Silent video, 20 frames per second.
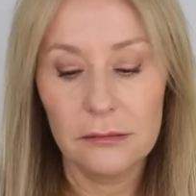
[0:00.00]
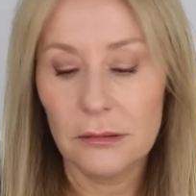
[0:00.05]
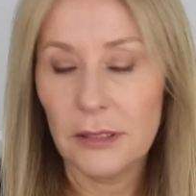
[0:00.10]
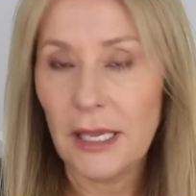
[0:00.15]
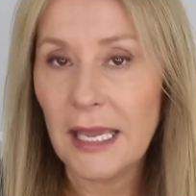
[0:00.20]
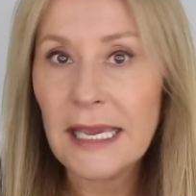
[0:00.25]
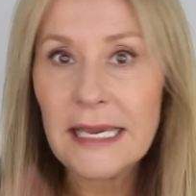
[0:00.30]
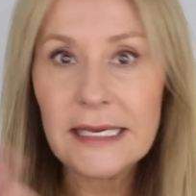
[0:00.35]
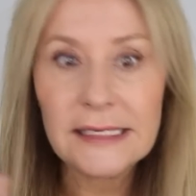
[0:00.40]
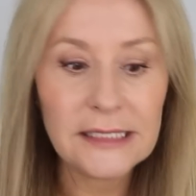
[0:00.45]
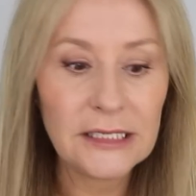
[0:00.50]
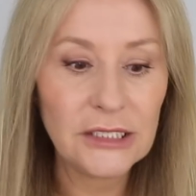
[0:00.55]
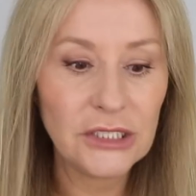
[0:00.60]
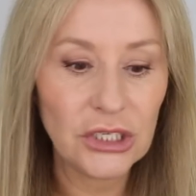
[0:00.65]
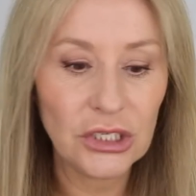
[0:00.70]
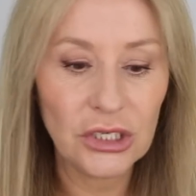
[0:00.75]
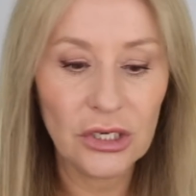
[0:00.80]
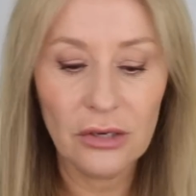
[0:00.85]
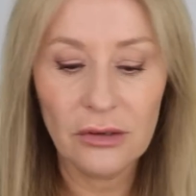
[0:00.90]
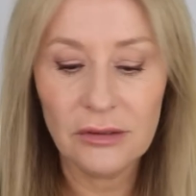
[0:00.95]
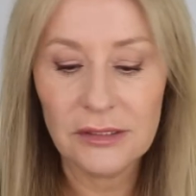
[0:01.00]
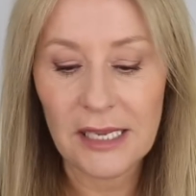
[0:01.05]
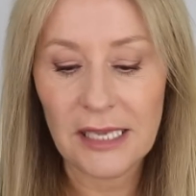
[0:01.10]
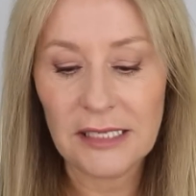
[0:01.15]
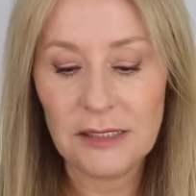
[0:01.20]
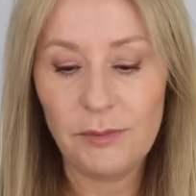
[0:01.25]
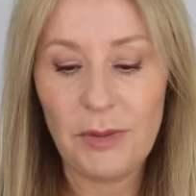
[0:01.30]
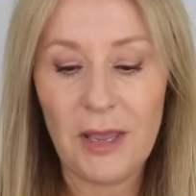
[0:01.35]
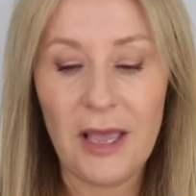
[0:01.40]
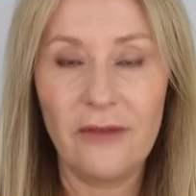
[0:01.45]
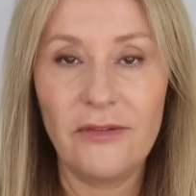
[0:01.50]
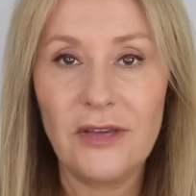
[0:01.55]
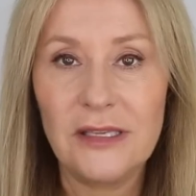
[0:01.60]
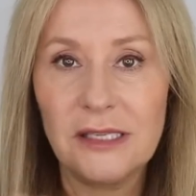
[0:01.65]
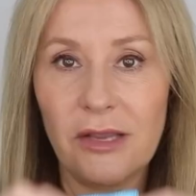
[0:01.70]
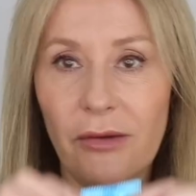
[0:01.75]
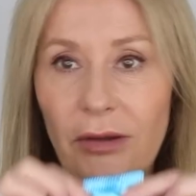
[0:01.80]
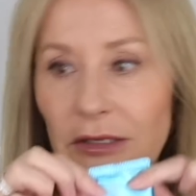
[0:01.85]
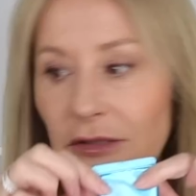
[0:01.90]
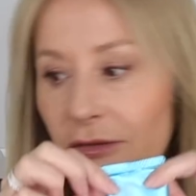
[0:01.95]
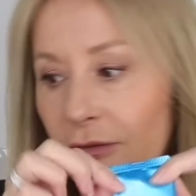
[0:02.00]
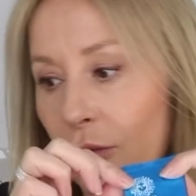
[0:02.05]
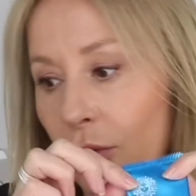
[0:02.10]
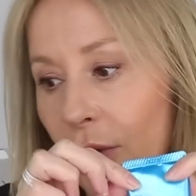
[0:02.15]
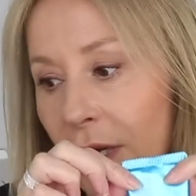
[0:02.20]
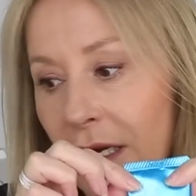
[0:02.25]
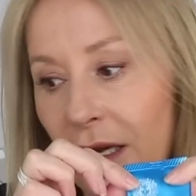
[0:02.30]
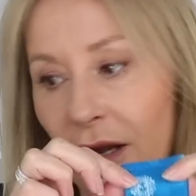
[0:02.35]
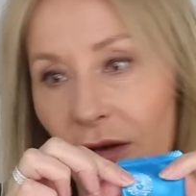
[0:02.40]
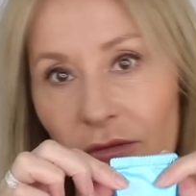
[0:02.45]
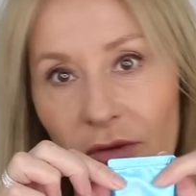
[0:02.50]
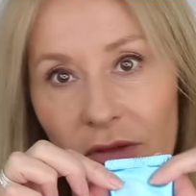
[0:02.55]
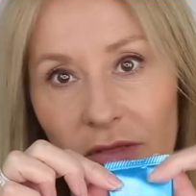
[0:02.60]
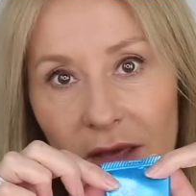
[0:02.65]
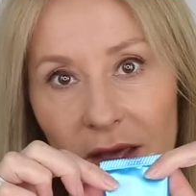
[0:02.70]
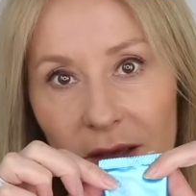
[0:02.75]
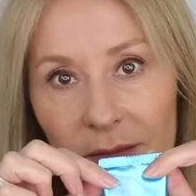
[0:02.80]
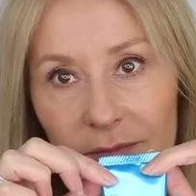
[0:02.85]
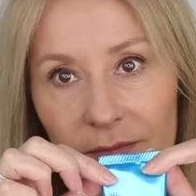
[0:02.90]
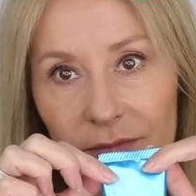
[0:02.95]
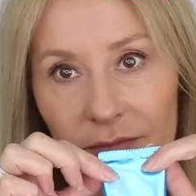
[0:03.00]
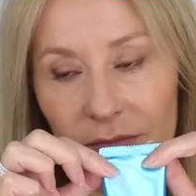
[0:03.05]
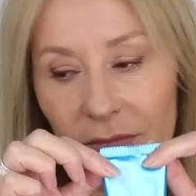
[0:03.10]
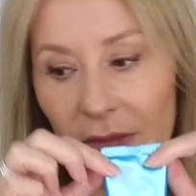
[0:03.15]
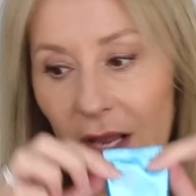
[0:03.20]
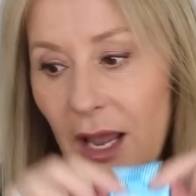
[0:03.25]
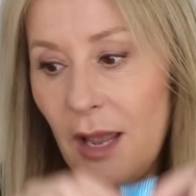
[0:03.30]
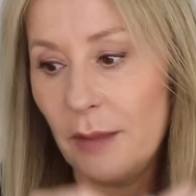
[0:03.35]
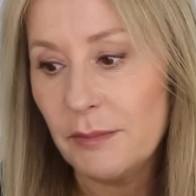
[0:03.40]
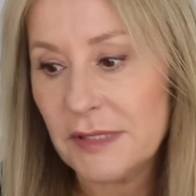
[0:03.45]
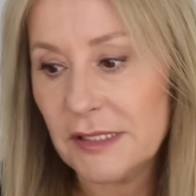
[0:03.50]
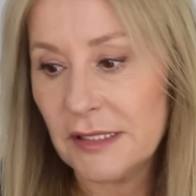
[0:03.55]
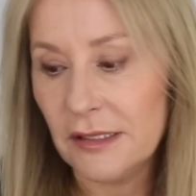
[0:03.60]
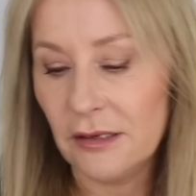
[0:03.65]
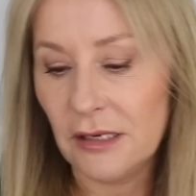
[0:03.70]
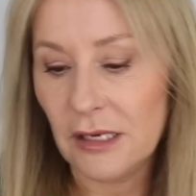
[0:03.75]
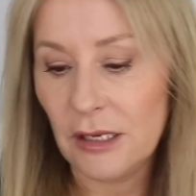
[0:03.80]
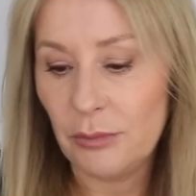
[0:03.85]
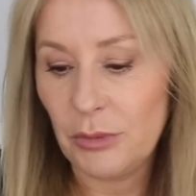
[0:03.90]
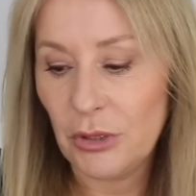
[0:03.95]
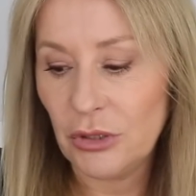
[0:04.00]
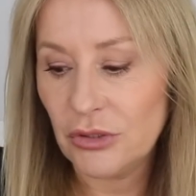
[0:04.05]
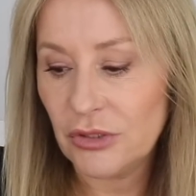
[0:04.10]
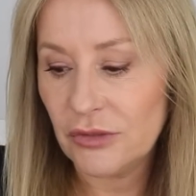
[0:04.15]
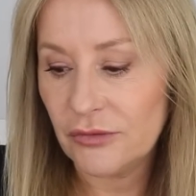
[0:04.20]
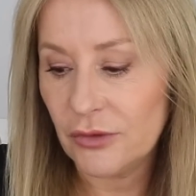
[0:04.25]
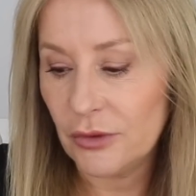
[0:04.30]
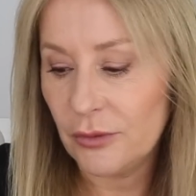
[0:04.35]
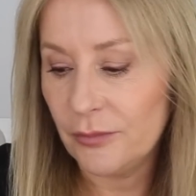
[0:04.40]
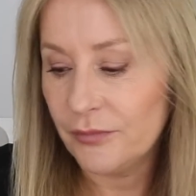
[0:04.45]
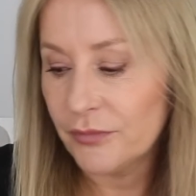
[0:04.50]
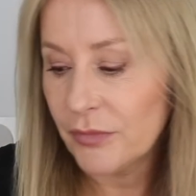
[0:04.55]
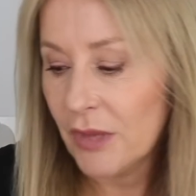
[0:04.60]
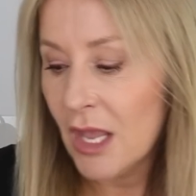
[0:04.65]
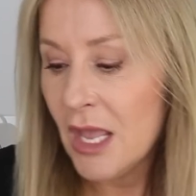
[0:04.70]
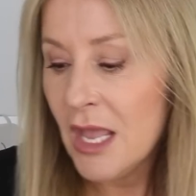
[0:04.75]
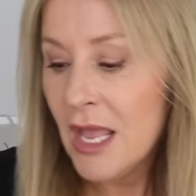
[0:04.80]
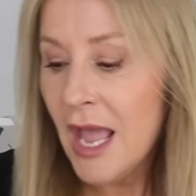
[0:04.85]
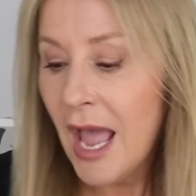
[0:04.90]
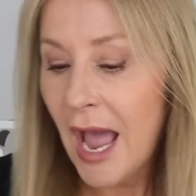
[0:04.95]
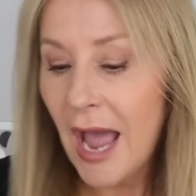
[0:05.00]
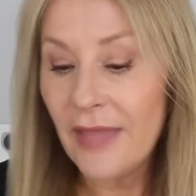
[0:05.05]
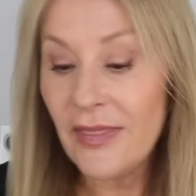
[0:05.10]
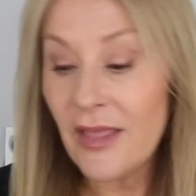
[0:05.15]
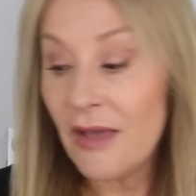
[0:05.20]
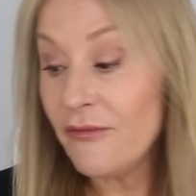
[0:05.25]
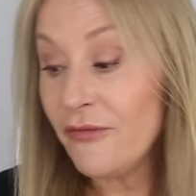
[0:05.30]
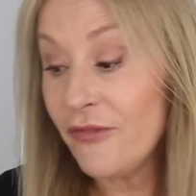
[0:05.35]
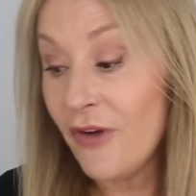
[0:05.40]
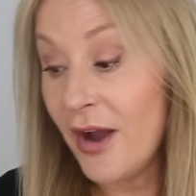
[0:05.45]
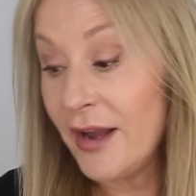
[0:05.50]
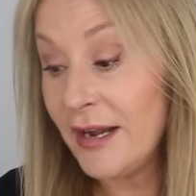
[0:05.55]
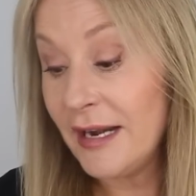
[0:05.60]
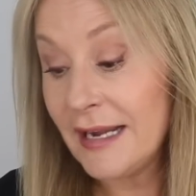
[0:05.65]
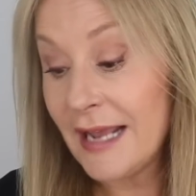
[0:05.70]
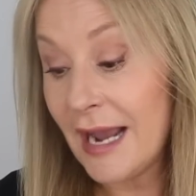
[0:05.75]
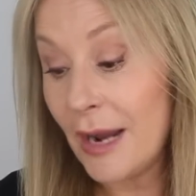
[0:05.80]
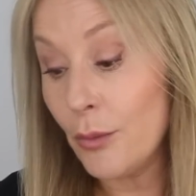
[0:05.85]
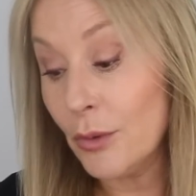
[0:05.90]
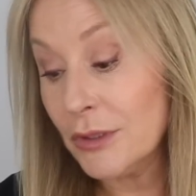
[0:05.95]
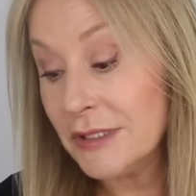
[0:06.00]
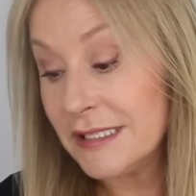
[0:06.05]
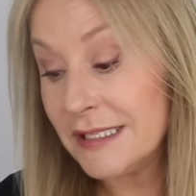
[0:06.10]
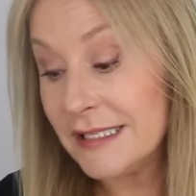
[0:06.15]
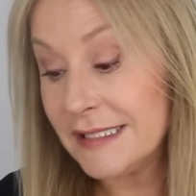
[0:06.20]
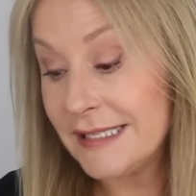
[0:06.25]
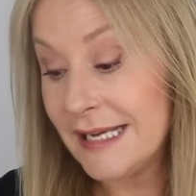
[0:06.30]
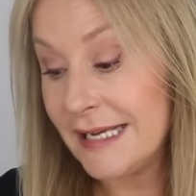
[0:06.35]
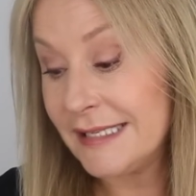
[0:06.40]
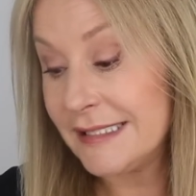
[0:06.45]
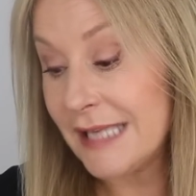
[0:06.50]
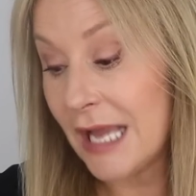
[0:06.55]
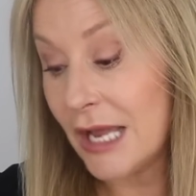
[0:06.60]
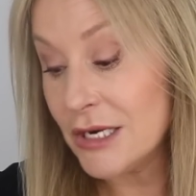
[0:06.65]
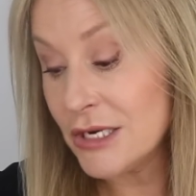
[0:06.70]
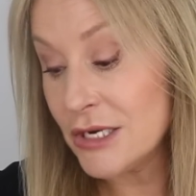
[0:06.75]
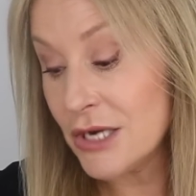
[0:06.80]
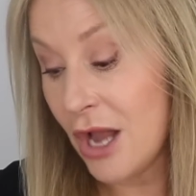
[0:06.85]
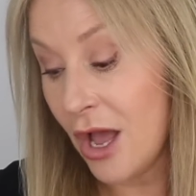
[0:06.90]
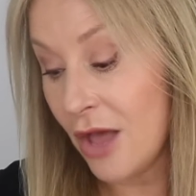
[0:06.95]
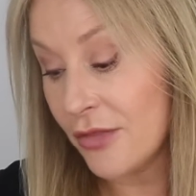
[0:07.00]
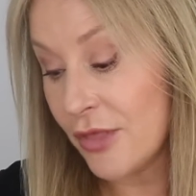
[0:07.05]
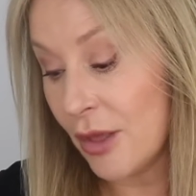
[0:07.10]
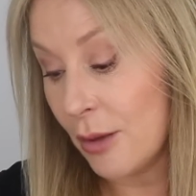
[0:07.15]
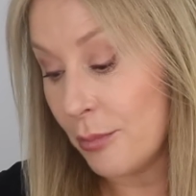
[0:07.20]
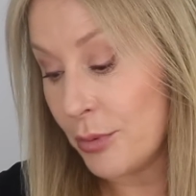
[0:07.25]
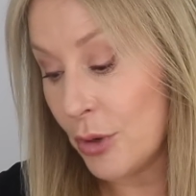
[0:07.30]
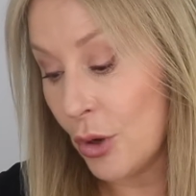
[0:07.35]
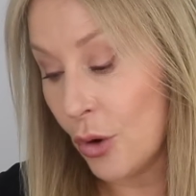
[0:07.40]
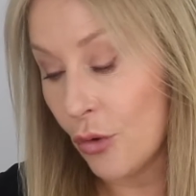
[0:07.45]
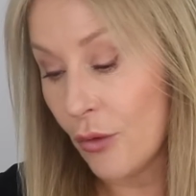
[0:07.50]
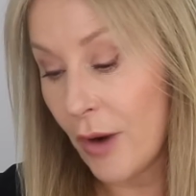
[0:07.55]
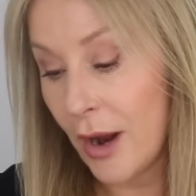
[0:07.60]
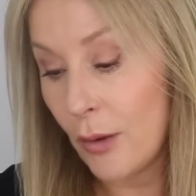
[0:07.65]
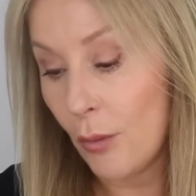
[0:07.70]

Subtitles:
easy to use SPF is going to fall in love with that. Absolutely beautiful. And then finally, I wanted to test another Biore